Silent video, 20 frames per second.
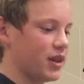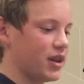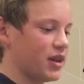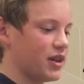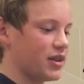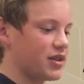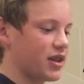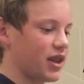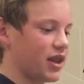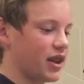
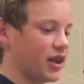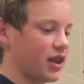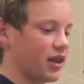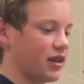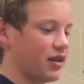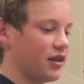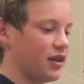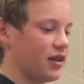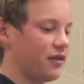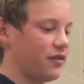Second,
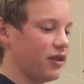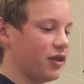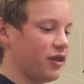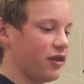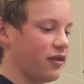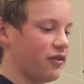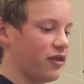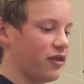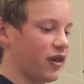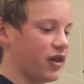if you are
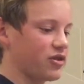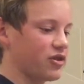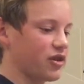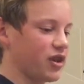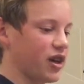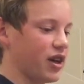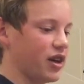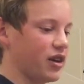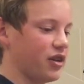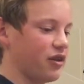
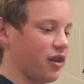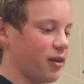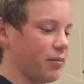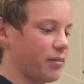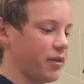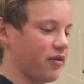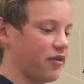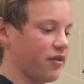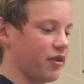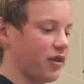frustrated you aren't
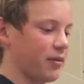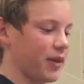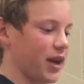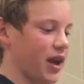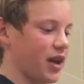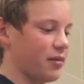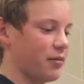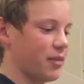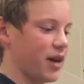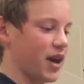performing
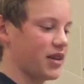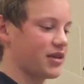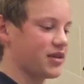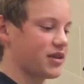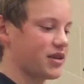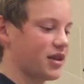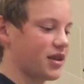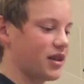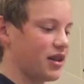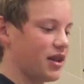at your best,
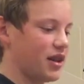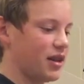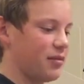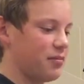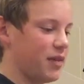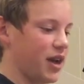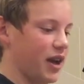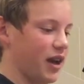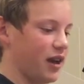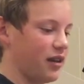
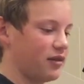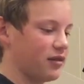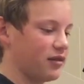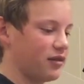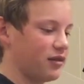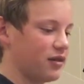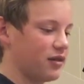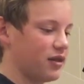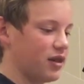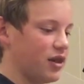admit
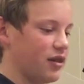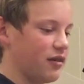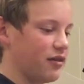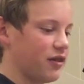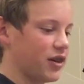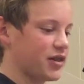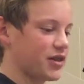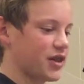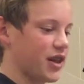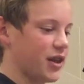it. For
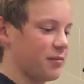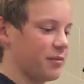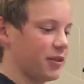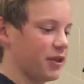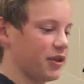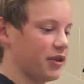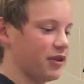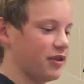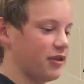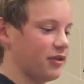
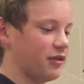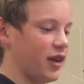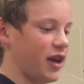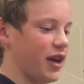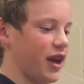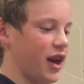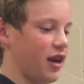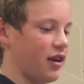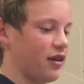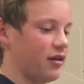example, right
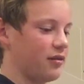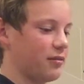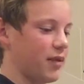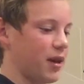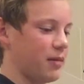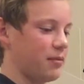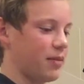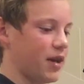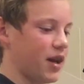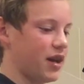now,
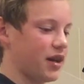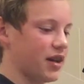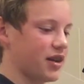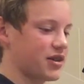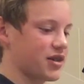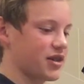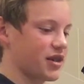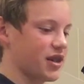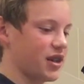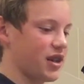my batting
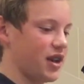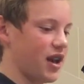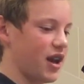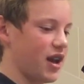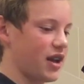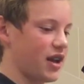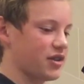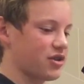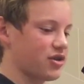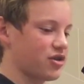isn't
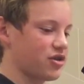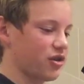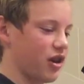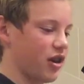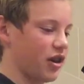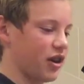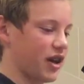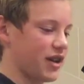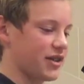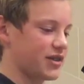as
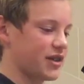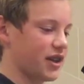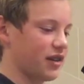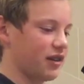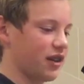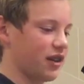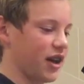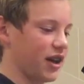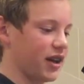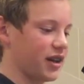strong as I'd
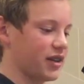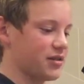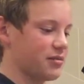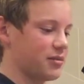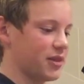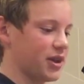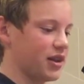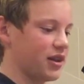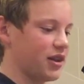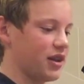like it to
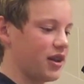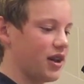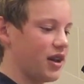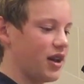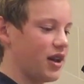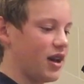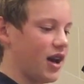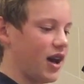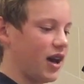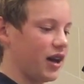be.
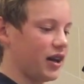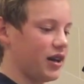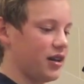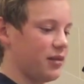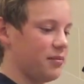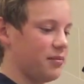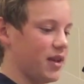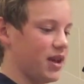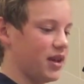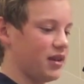I can
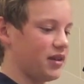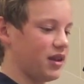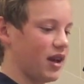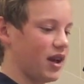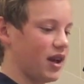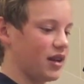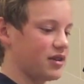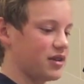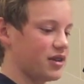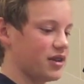admit
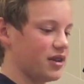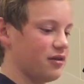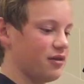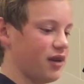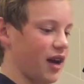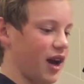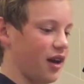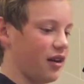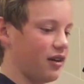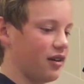that to you
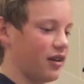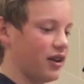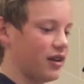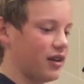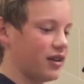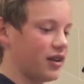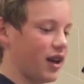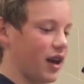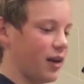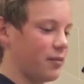now,
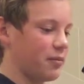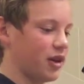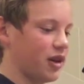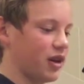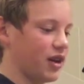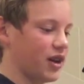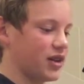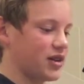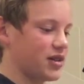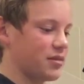that I'm
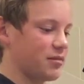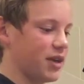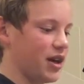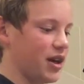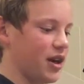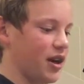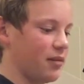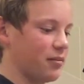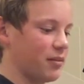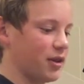learning to be
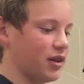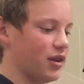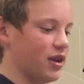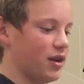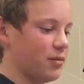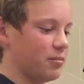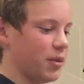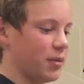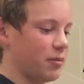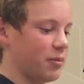
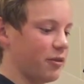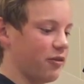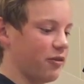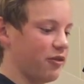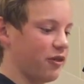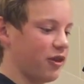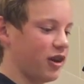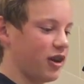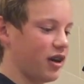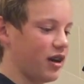humble, but
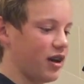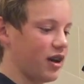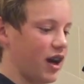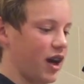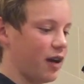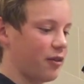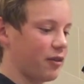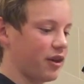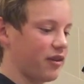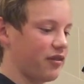before,
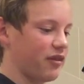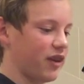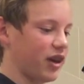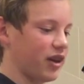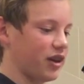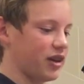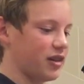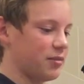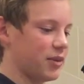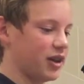I would have
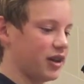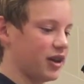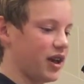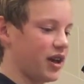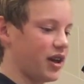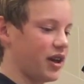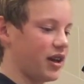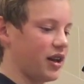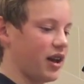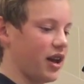felt
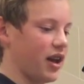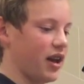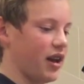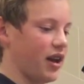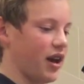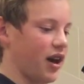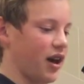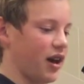humiliated and not